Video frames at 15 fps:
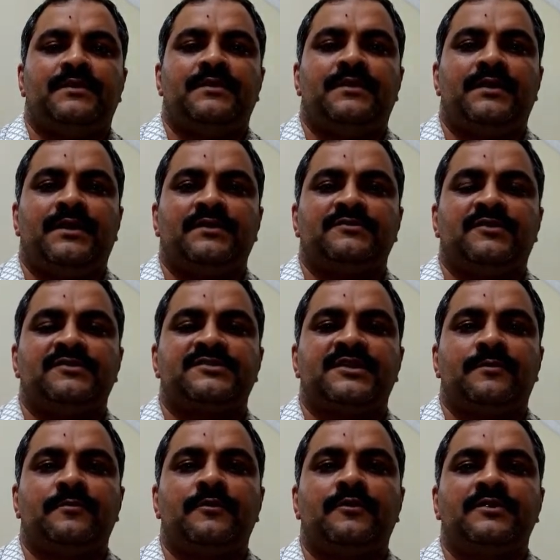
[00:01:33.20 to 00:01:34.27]
Let us all
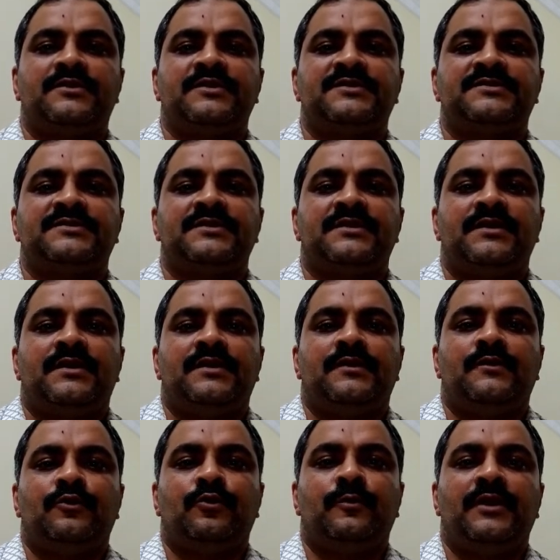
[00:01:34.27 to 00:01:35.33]
support this
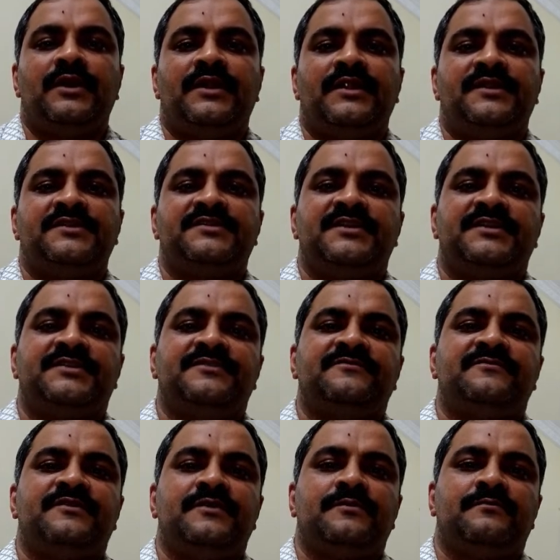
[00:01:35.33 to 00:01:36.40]
noble initiative
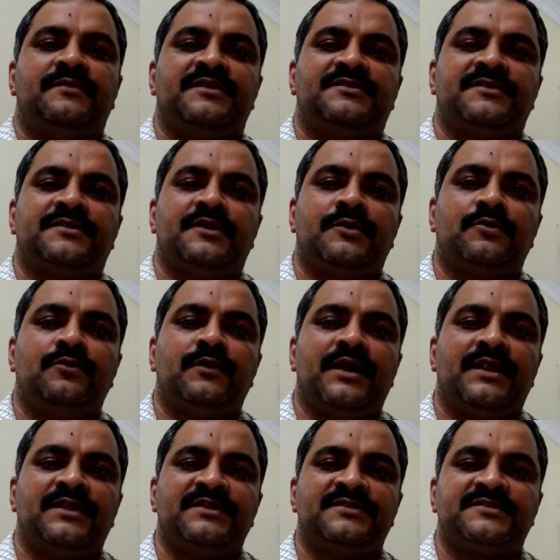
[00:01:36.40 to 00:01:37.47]
by Shri Raghu
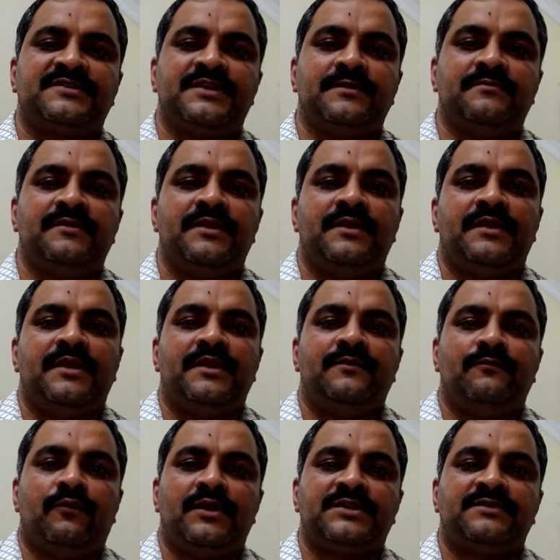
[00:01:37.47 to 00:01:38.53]
and his team in
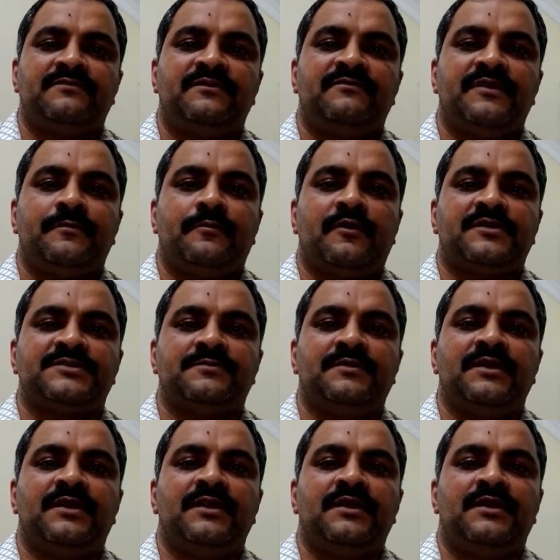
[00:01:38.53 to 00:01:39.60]
whatever way
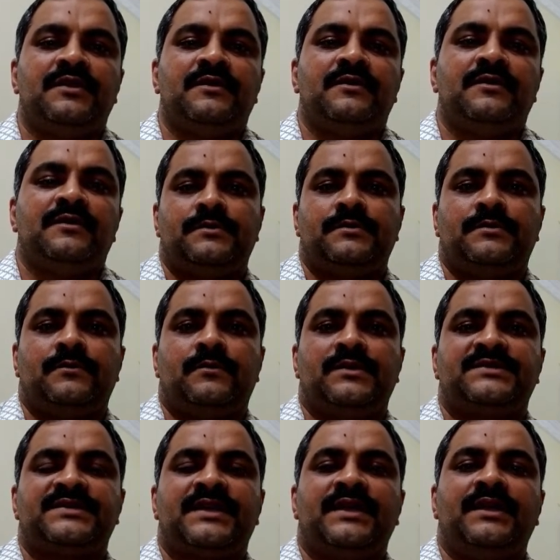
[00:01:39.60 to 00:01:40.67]
possible.
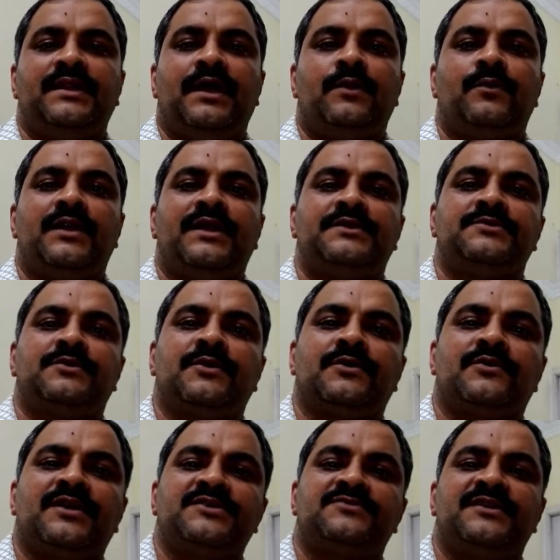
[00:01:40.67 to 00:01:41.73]
Once again, I would like to
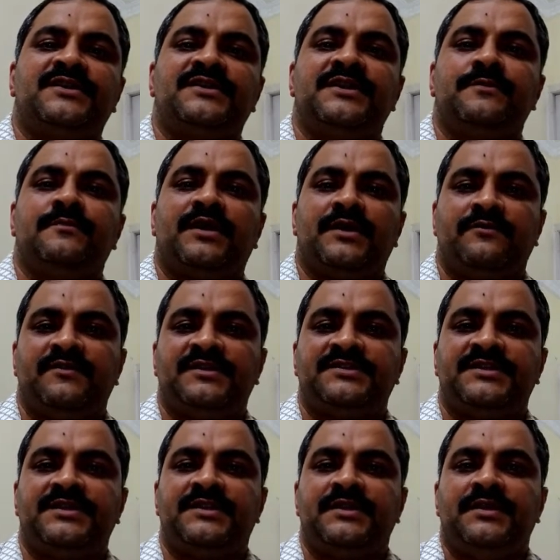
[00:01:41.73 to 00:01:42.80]
congratulate Team
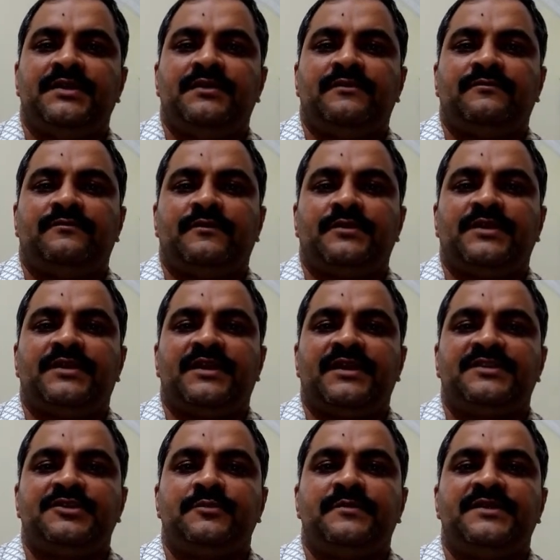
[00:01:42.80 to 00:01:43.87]
Anveshi for their
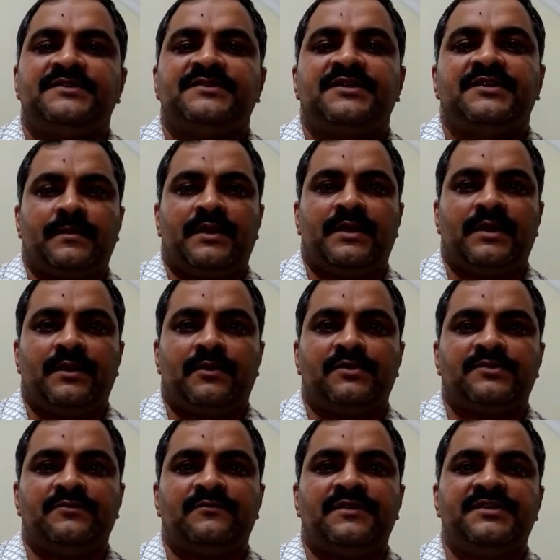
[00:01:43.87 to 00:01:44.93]
achievements, and I
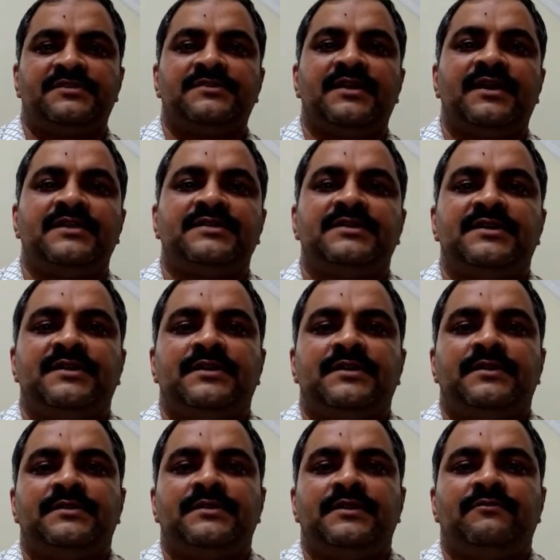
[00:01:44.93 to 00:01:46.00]
also wish that
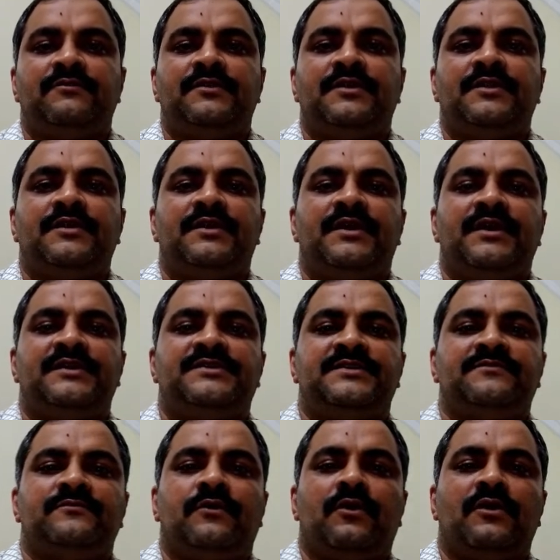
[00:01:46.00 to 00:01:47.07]
they would
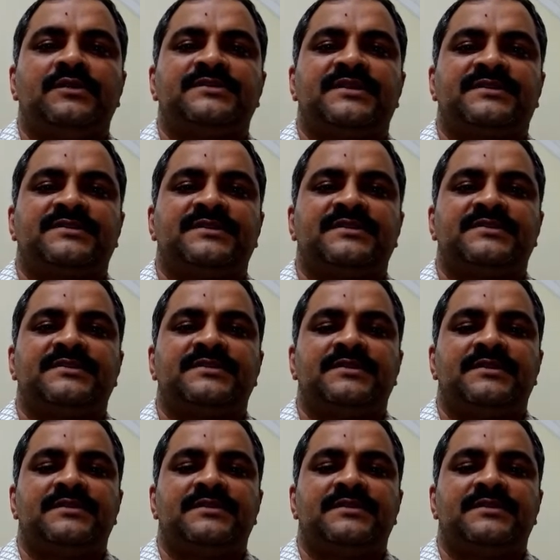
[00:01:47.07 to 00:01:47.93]
achieve all success